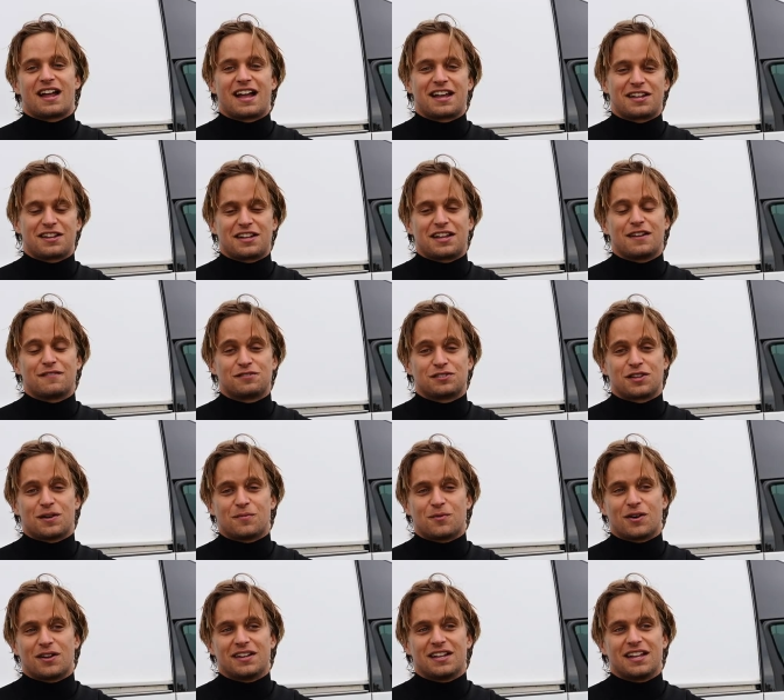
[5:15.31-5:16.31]
I could give
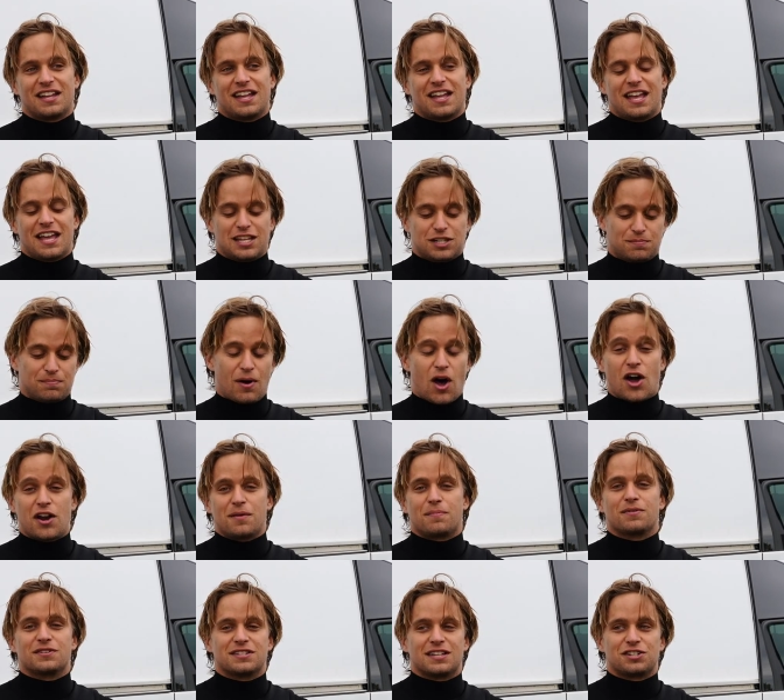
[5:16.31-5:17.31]
someone is
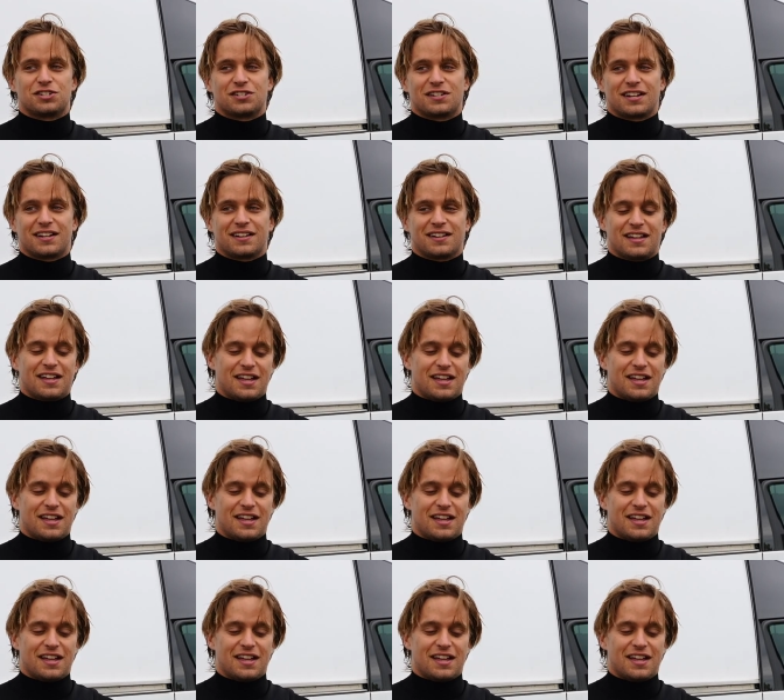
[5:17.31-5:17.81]
body positioning.